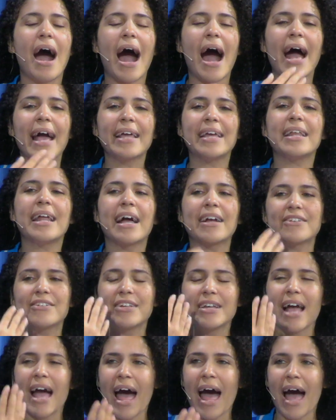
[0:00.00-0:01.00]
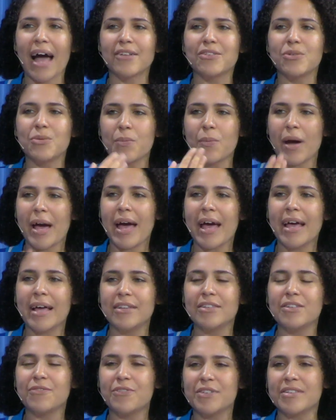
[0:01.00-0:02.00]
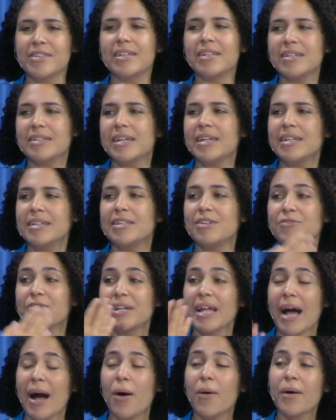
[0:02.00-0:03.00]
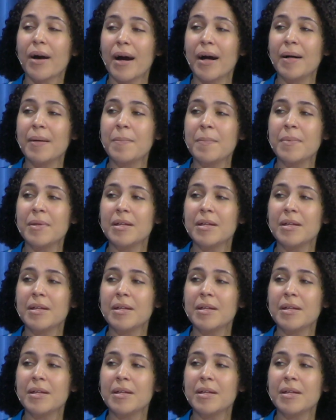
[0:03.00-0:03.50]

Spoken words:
I can actually act a way to facilitate a different outcome,